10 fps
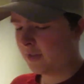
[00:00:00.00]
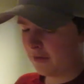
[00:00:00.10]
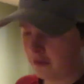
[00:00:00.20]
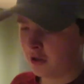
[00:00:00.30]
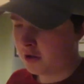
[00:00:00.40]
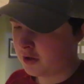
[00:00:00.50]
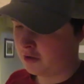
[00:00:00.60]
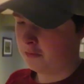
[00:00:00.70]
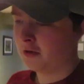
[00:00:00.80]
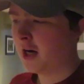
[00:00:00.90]
700
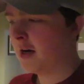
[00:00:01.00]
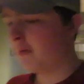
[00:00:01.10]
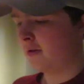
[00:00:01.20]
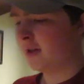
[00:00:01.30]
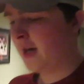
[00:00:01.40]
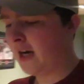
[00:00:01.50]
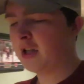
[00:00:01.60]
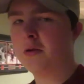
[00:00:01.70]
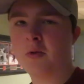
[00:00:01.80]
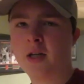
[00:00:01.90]
subscribers and
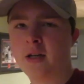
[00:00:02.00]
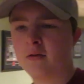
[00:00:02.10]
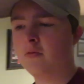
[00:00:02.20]
actually we're